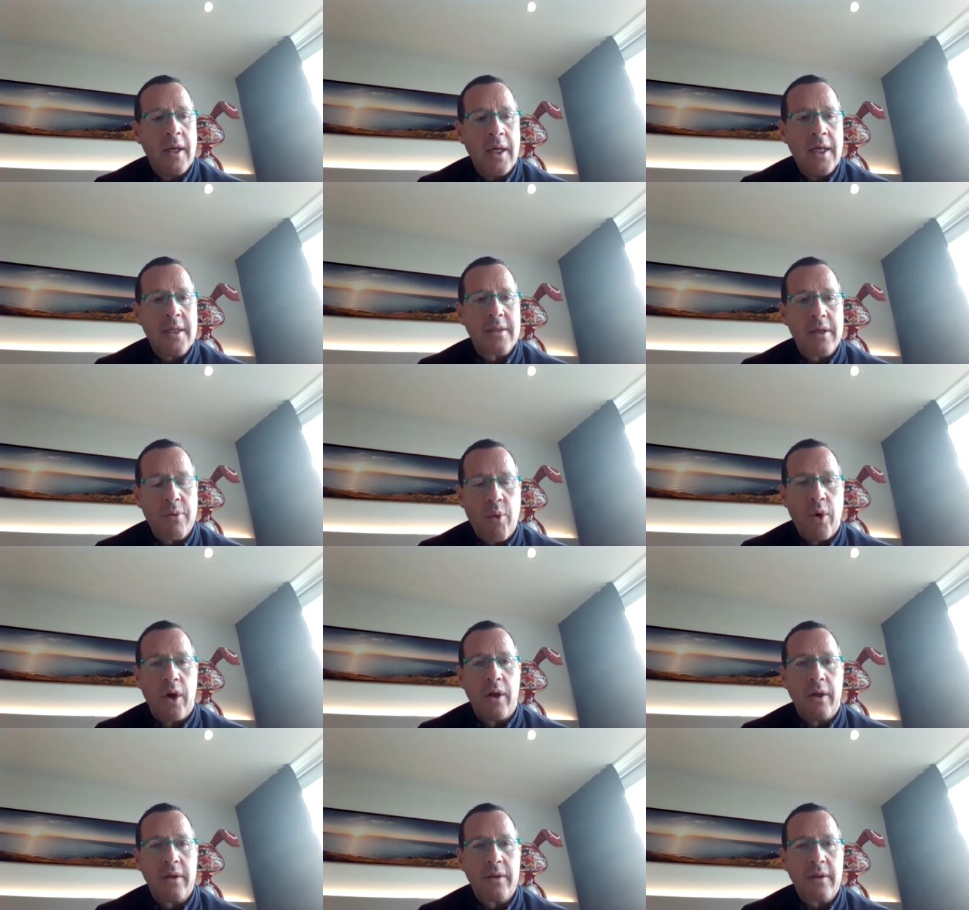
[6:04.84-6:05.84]
is the
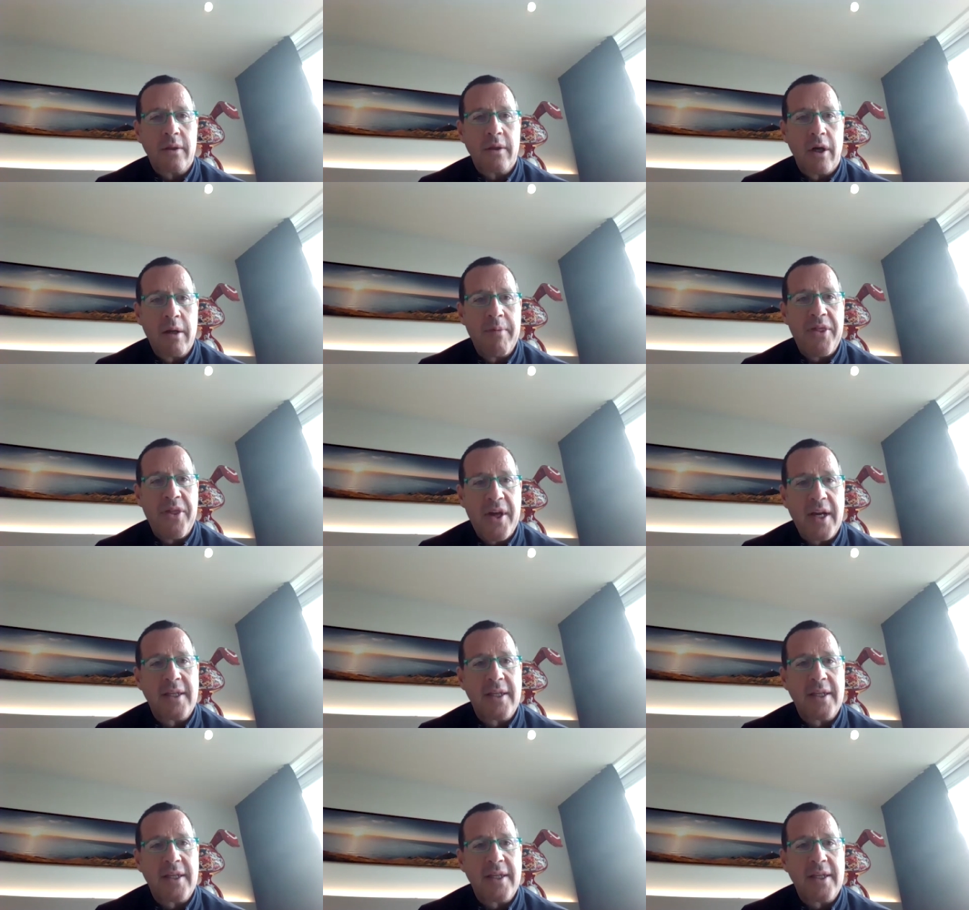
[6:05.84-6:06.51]
world going to be the